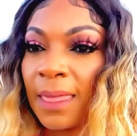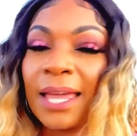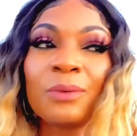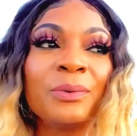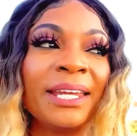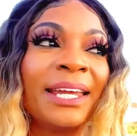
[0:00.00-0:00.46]

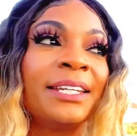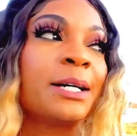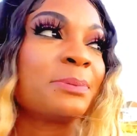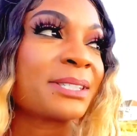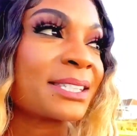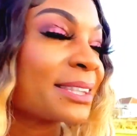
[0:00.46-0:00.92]
And we end
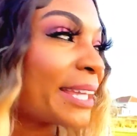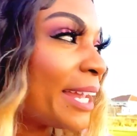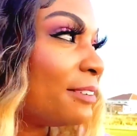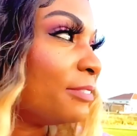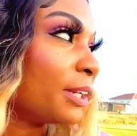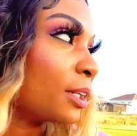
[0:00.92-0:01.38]
up
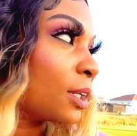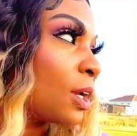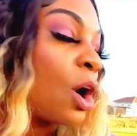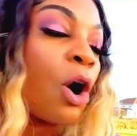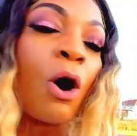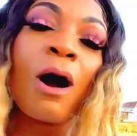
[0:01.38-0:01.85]
slaving
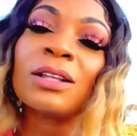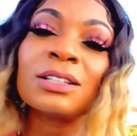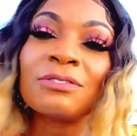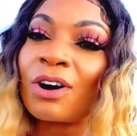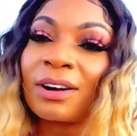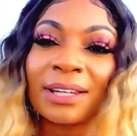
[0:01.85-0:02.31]
all
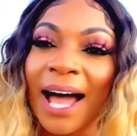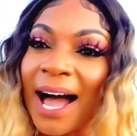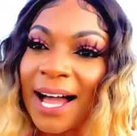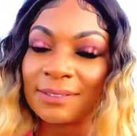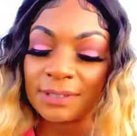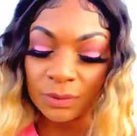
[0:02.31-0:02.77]
of our
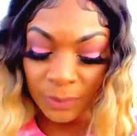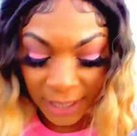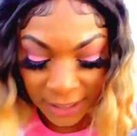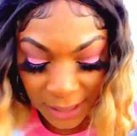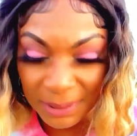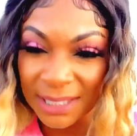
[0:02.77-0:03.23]
lives. We
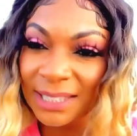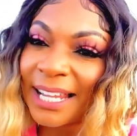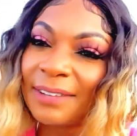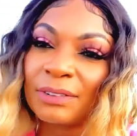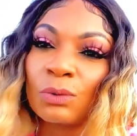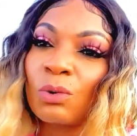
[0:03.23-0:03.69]
end up
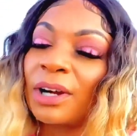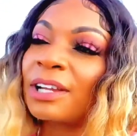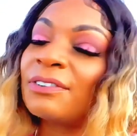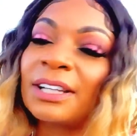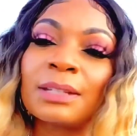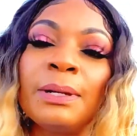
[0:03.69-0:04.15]
slaving and
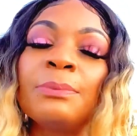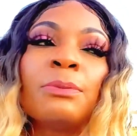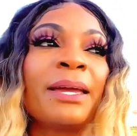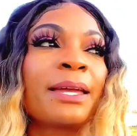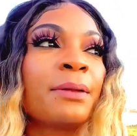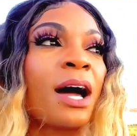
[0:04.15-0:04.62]
working for other people,
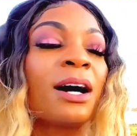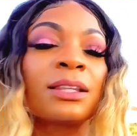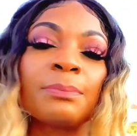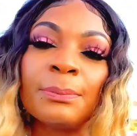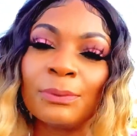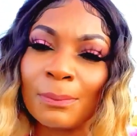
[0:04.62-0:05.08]
making
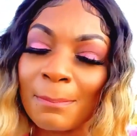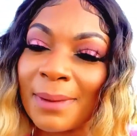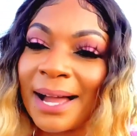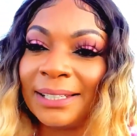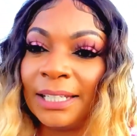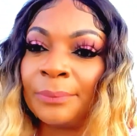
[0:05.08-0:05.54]
other people
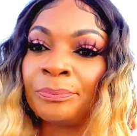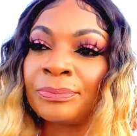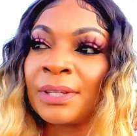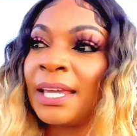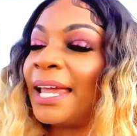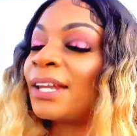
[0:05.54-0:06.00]
money,
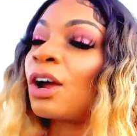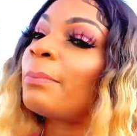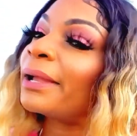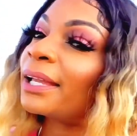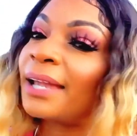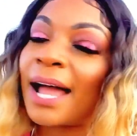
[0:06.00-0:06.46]
and our
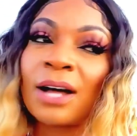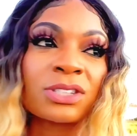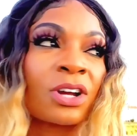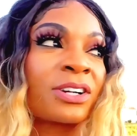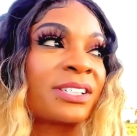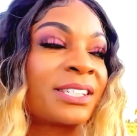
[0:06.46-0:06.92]
bank
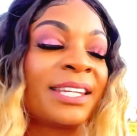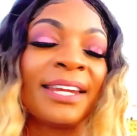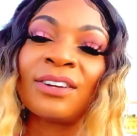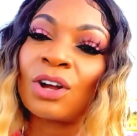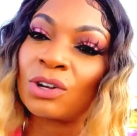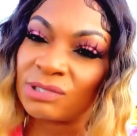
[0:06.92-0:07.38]
accounts are
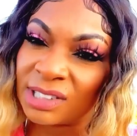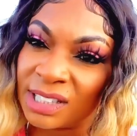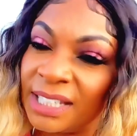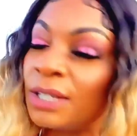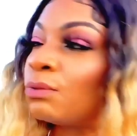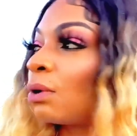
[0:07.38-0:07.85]
sitting on
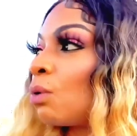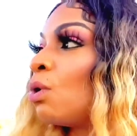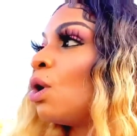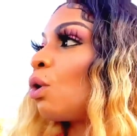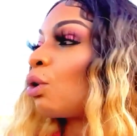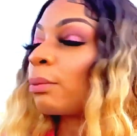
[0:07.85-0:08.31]
zero
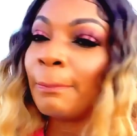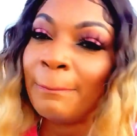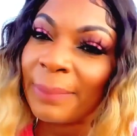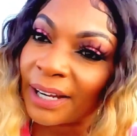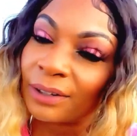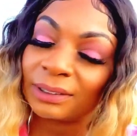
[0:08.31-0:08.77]
or
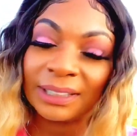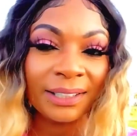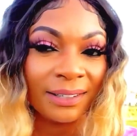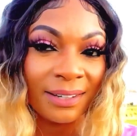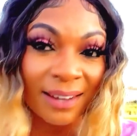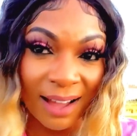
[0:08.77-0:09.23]
barely
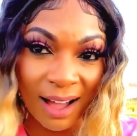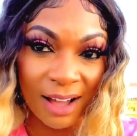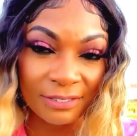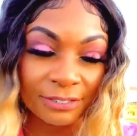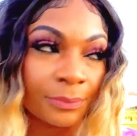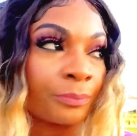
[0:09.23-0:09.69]

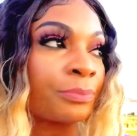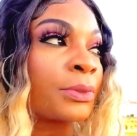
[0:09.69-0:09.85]
enough.